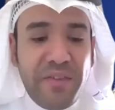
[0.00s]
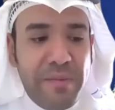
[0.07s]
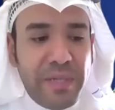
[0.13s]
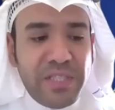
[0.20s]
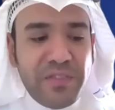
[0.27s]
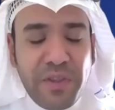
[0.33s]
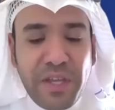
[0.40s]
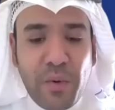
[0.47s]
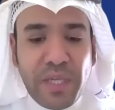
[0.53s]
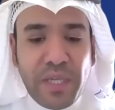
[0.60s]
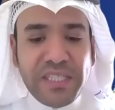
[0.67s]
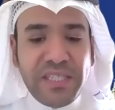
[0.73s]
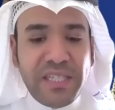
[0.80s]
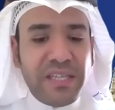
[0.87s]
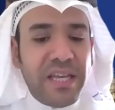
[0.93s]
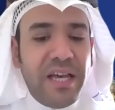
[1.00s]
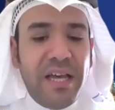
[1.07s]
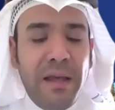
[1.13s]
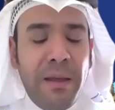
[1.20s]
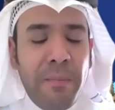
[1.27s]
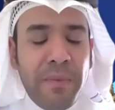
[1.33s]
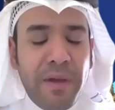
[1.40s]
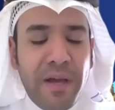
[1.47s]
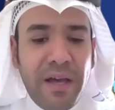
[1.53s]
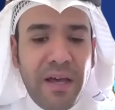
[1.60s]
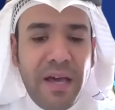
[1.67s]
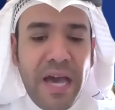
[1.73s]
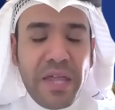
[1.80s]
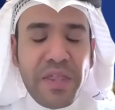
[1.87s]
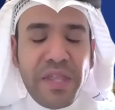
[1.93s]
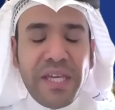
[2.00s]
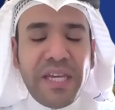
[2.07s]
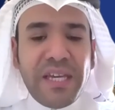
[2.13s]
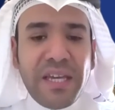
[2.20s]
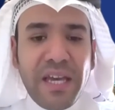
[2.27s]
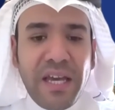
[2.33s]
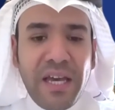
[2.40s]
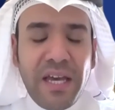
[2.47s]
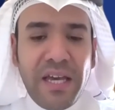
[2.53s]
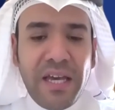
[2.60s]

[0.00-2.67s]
very much for the question. Um, uh, I think uh,